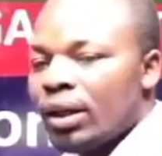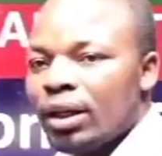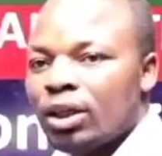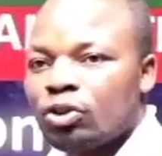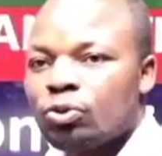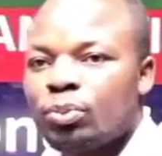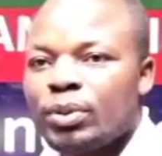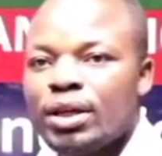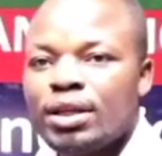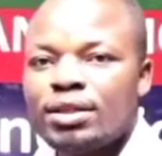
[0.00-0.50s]

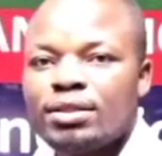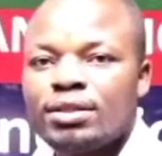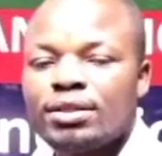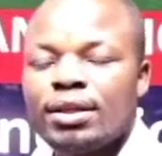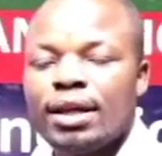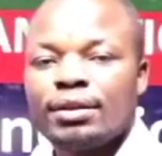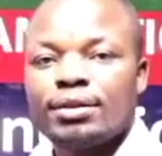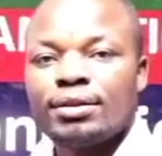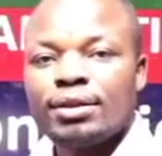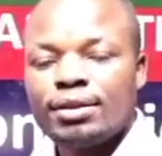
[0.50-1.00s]
it means
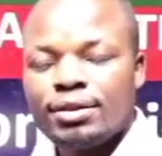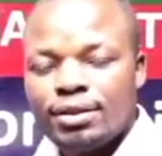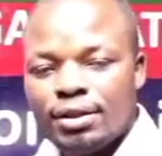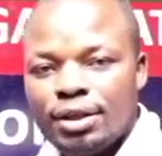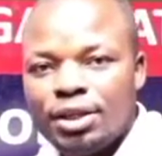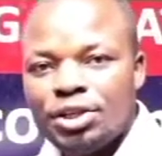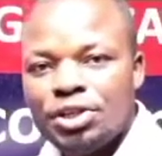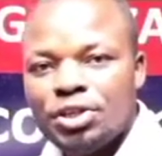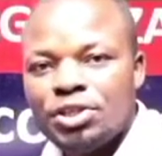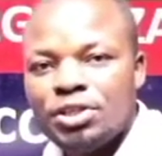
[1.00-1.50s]
that this
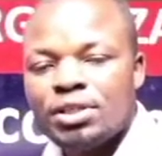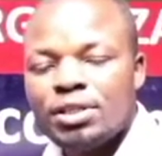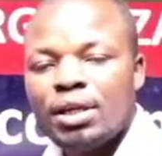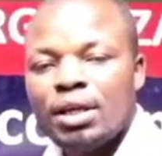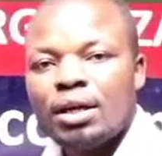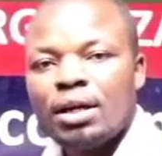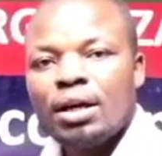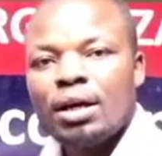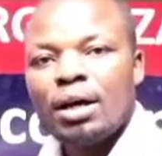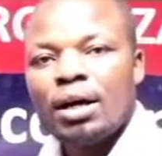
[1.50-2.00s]
is
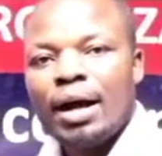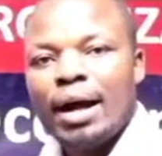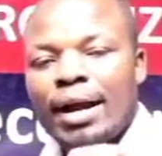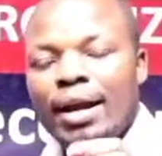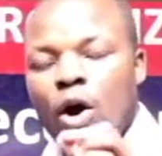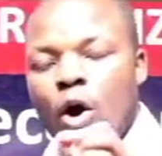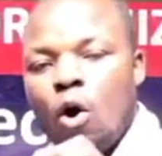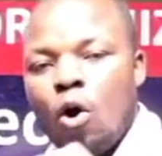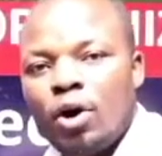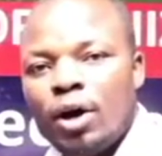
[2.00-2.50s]

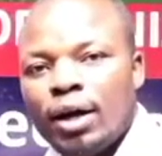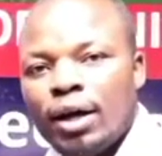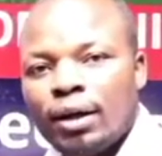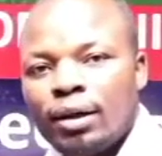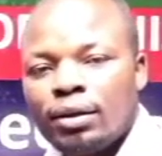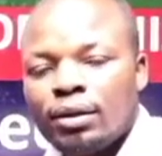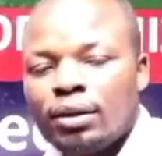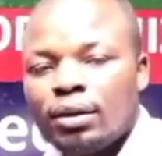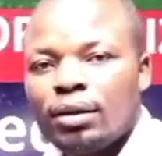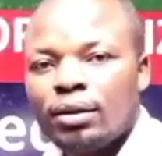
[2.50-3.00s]
an
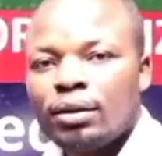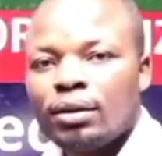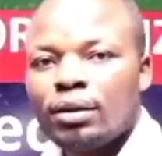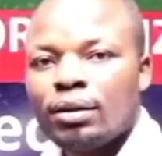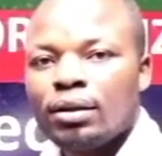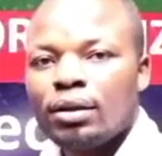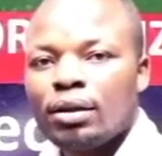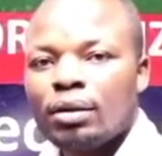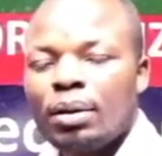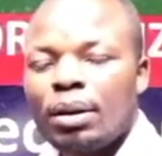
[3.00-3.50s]
organ.
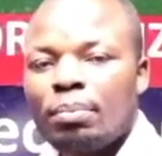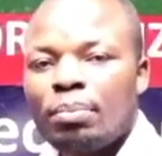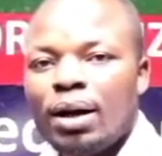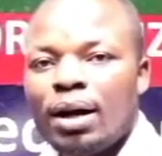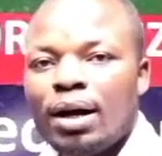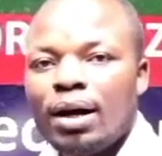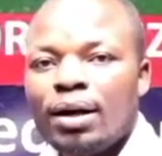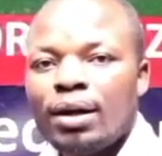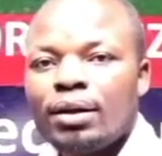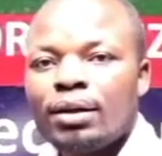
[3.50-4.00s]

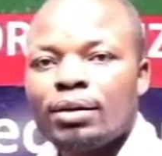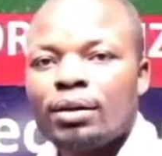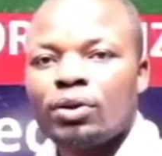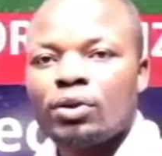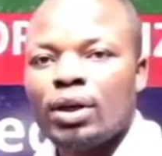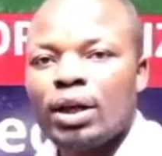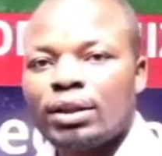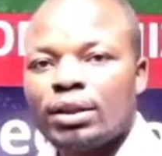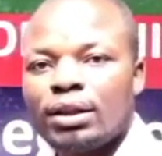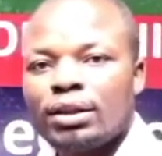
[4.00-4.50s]
Remember, the
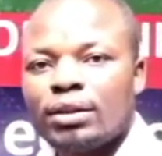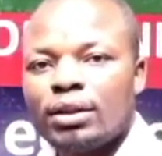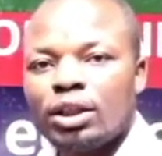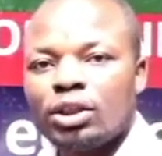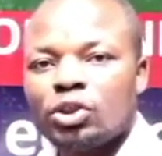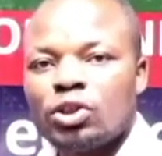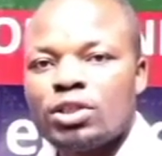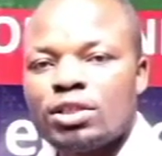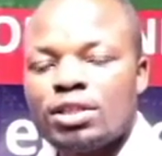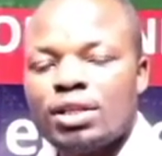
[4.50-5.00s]
United
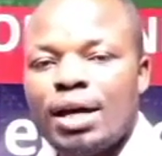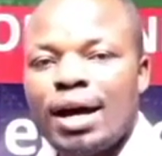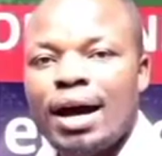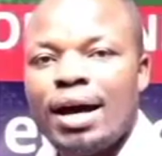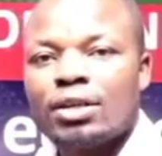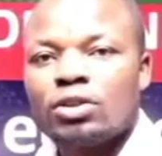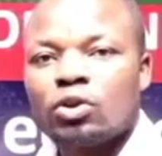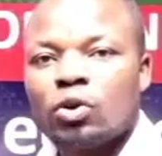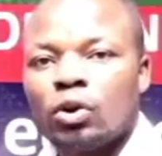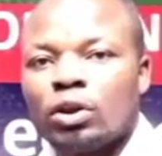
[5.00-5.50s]
Nations
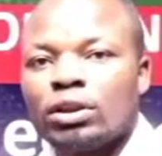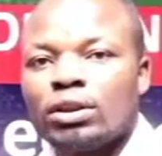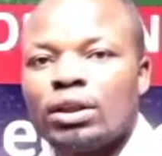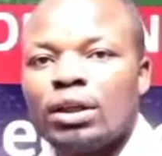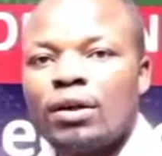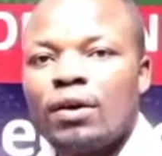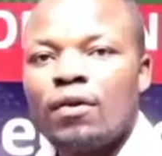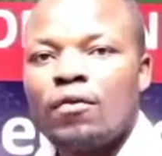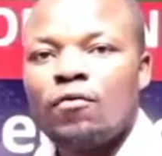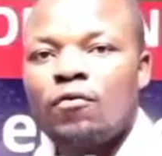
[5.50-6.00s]
has got
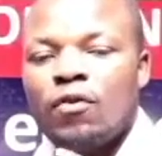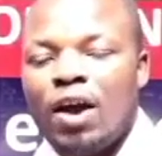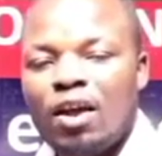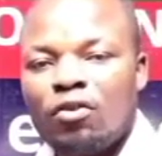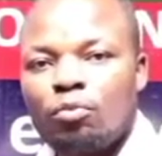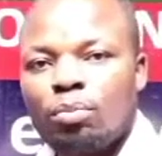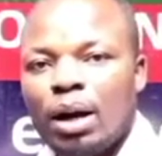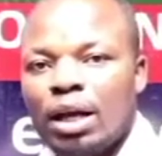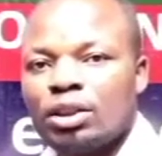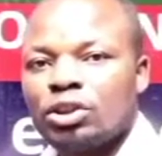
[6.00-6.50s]

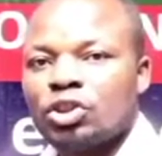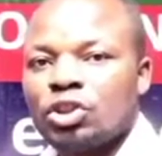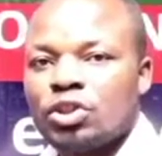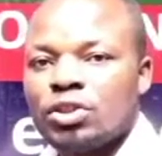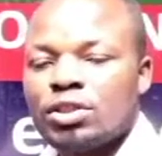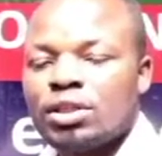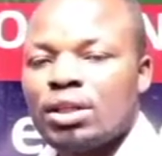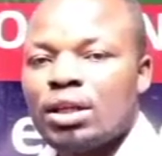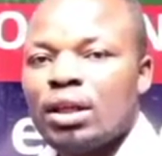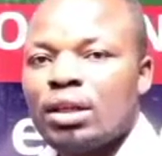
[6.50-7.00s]
5
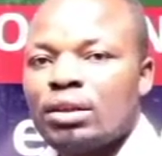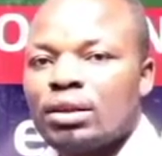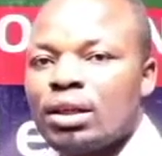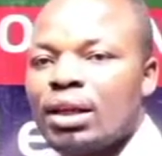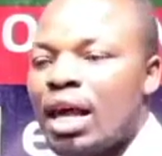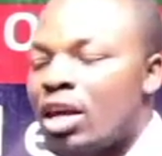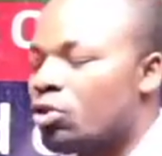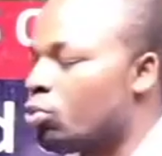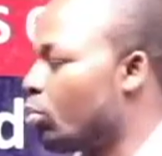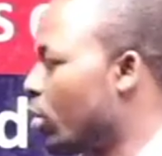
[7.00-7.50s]
branches. The
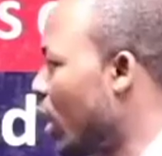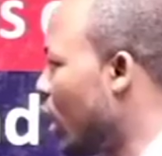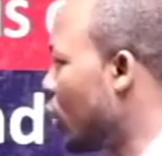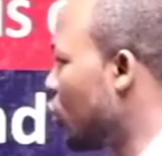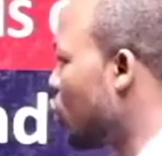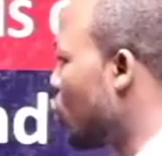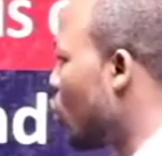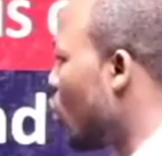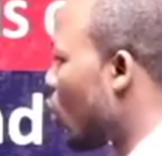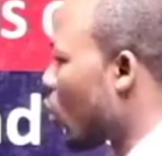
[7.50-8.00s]
last
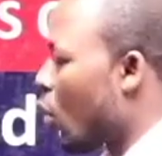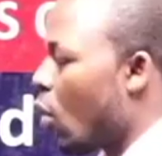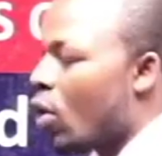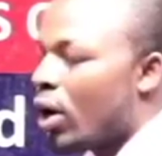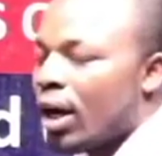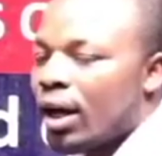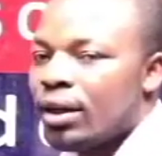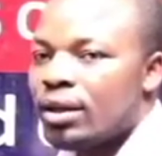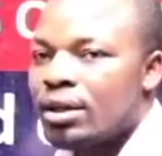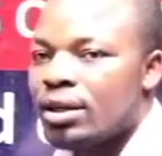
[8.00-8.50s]
branch or
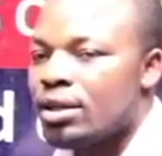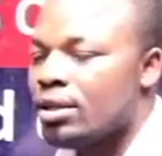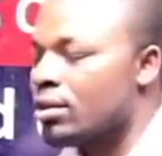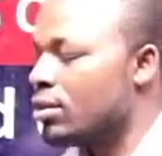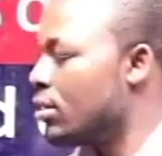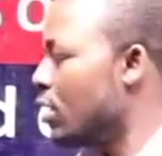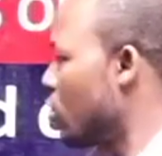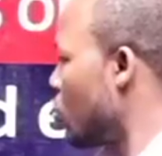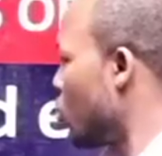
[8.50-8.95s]
organ is the